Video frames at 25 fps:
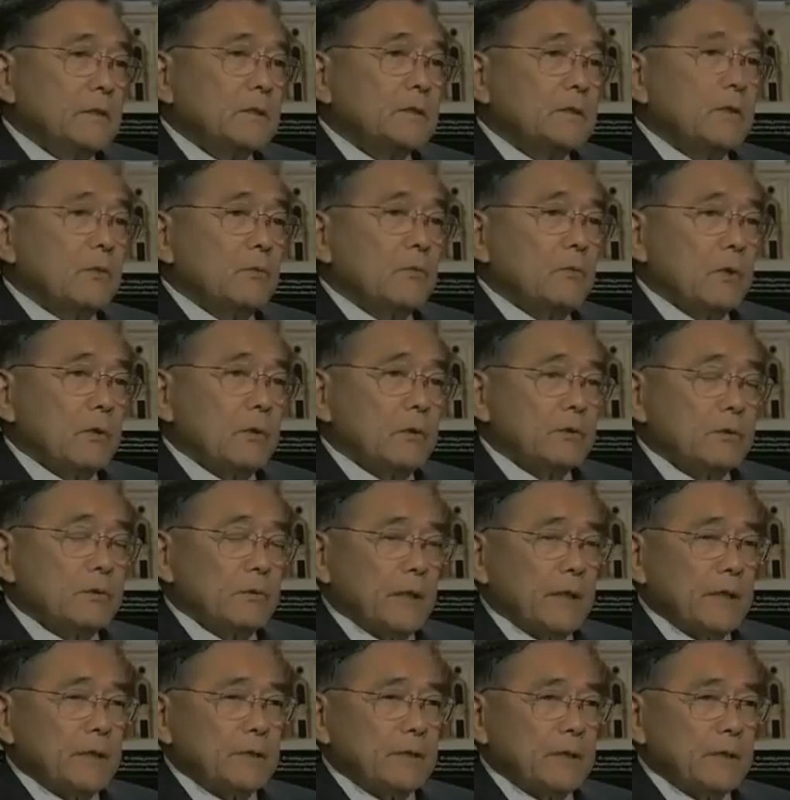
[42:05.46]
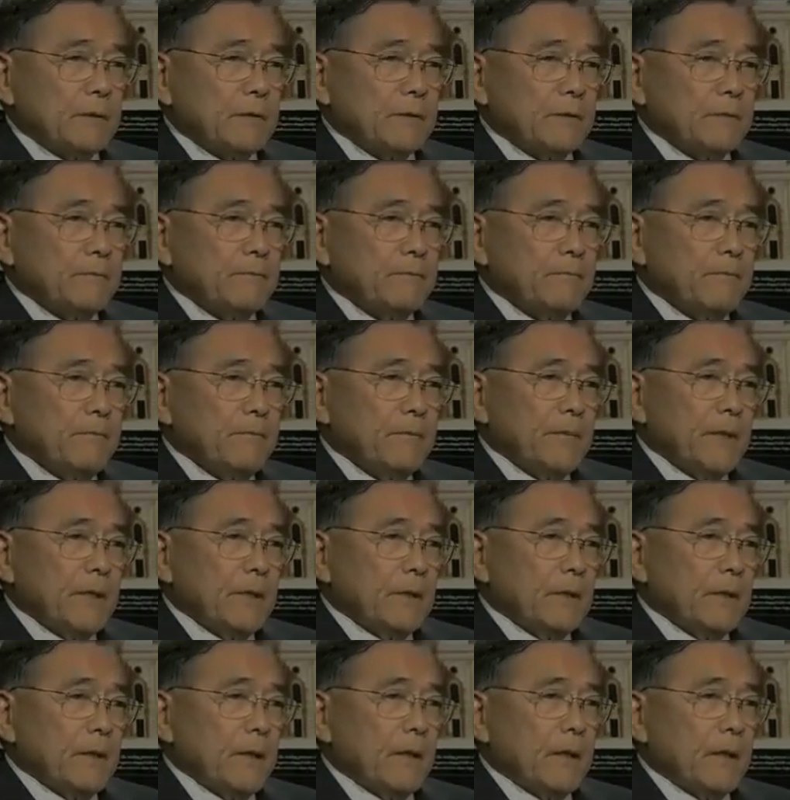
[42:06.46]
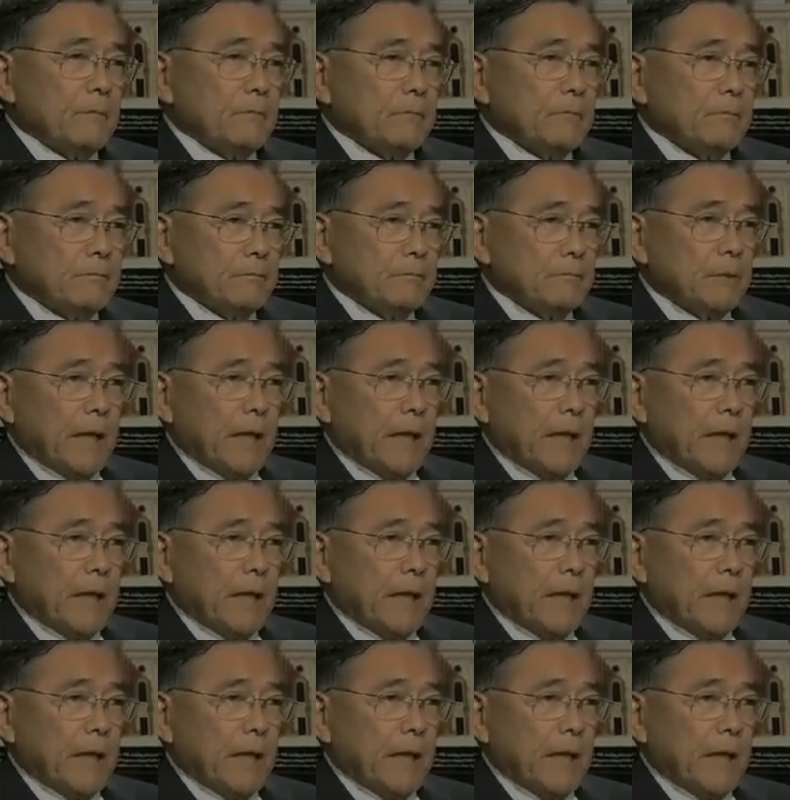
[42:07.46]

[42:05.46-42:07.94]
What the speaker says: it's the World Trade Center, and